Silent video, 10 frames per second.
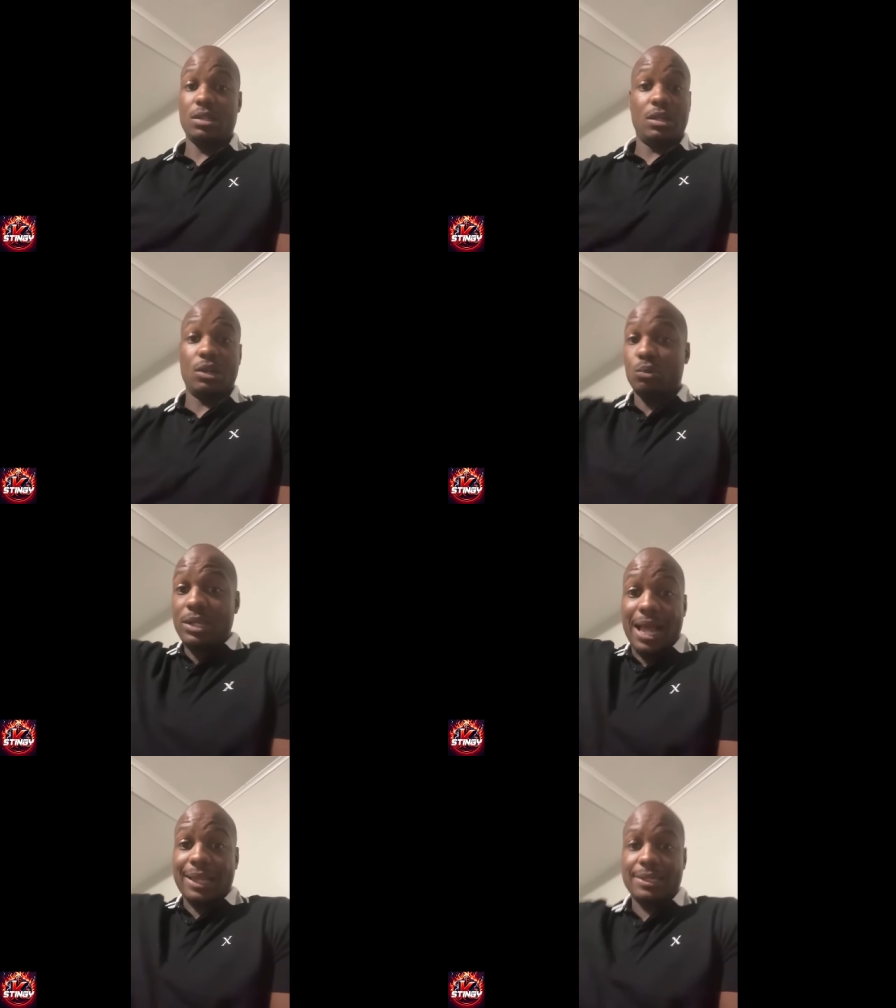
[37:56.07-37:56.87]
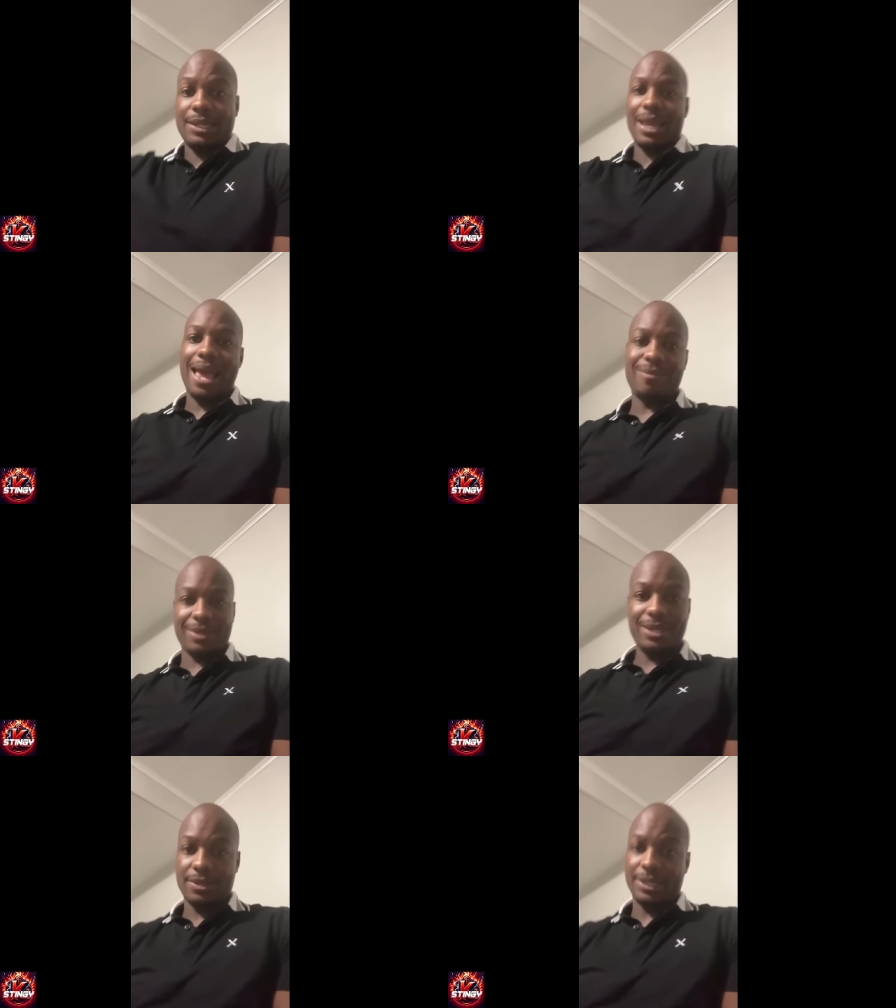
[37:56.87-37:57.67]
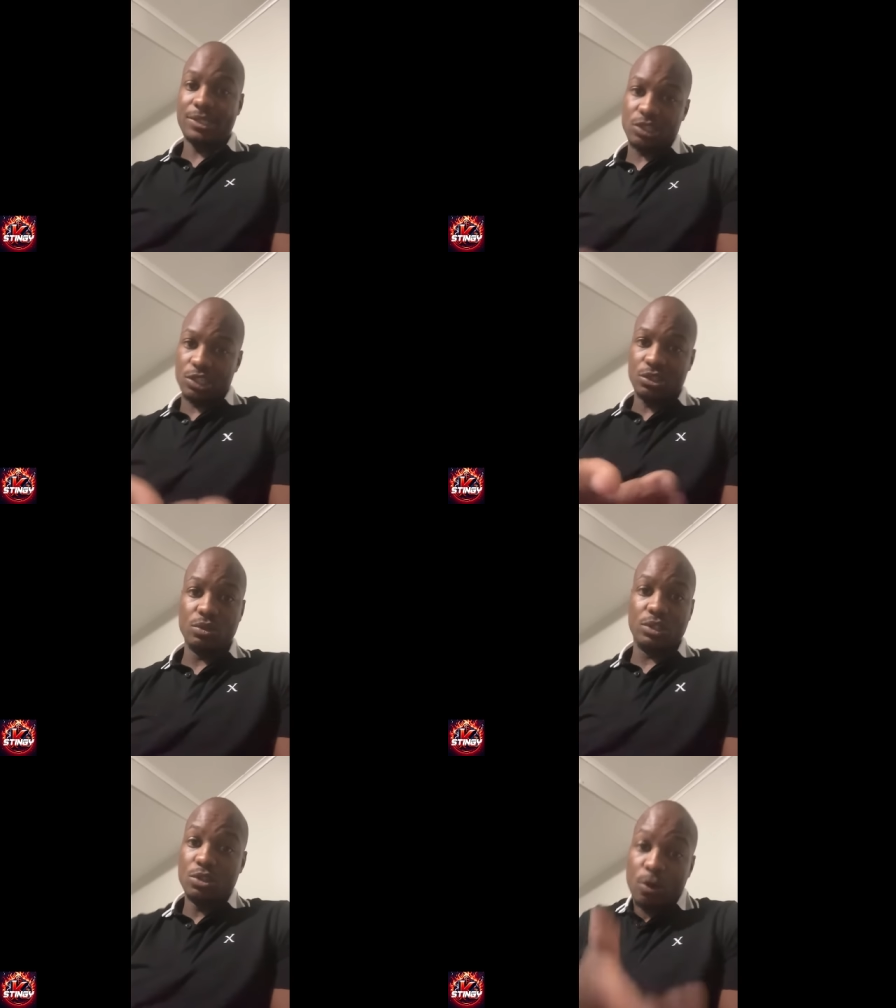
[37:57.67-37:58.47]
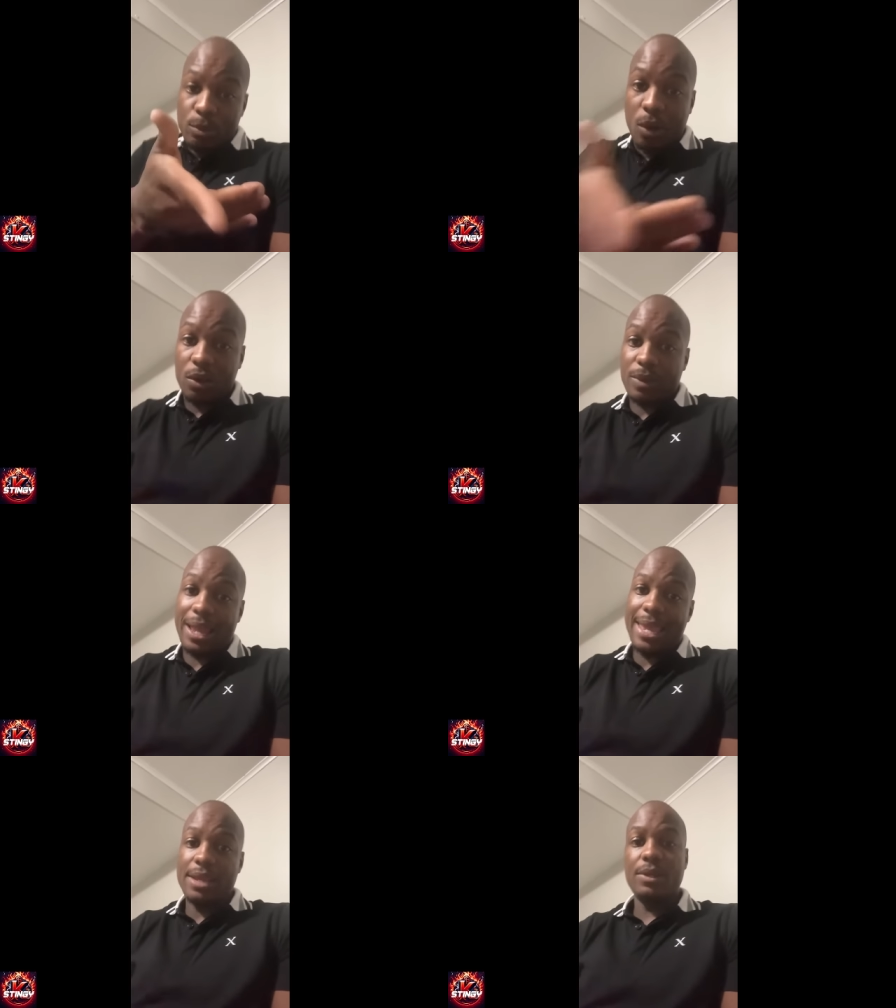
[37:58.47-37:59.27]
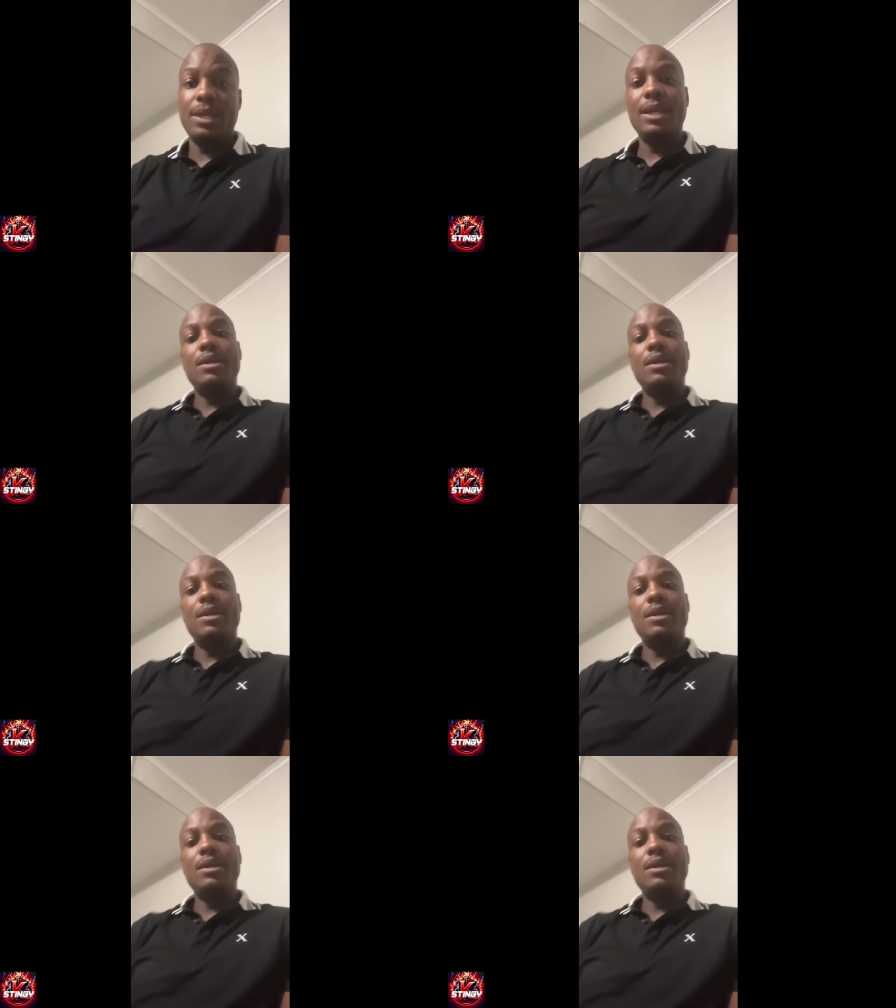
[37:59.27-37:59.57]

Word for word: Uh, we got to that. I don't care. That's up to you. You gonna be walking around angry.